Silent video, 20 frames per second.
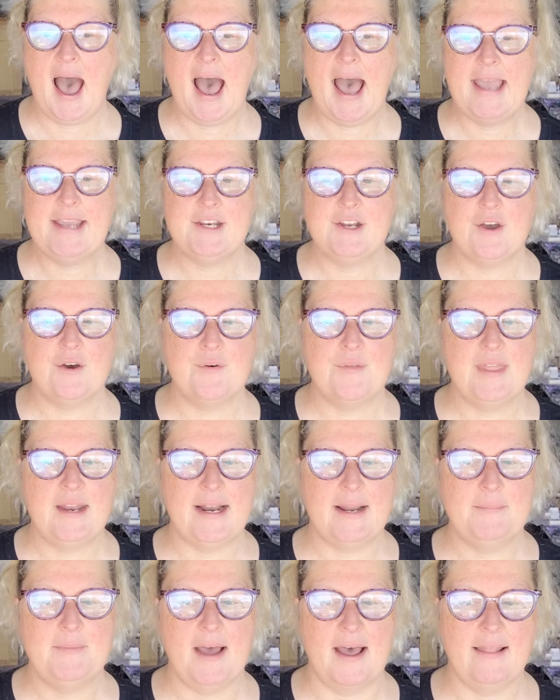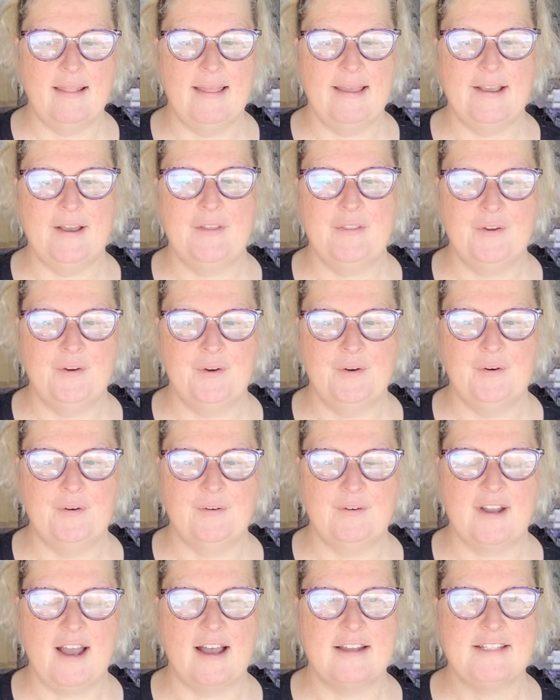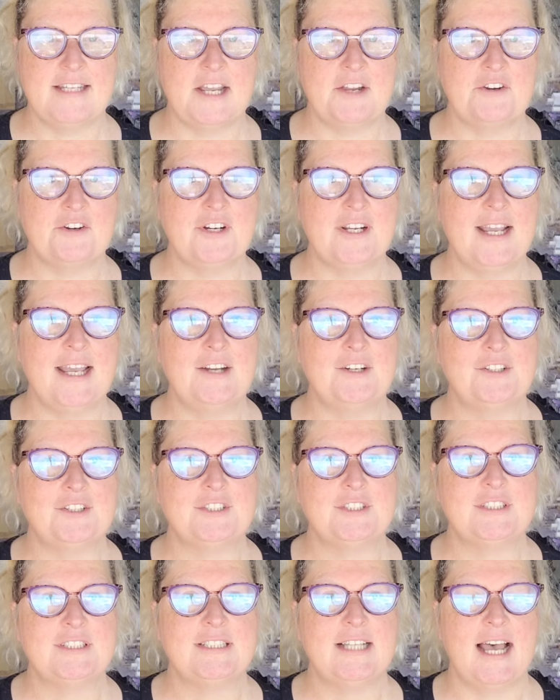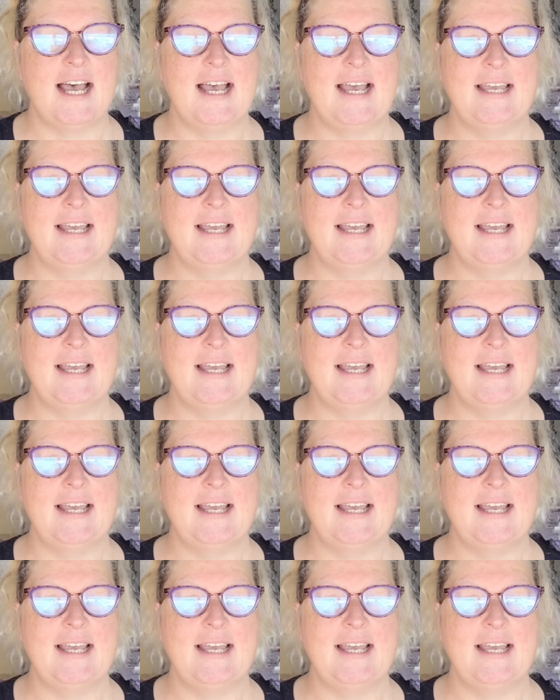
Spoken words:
I know that I'm not like other content creators.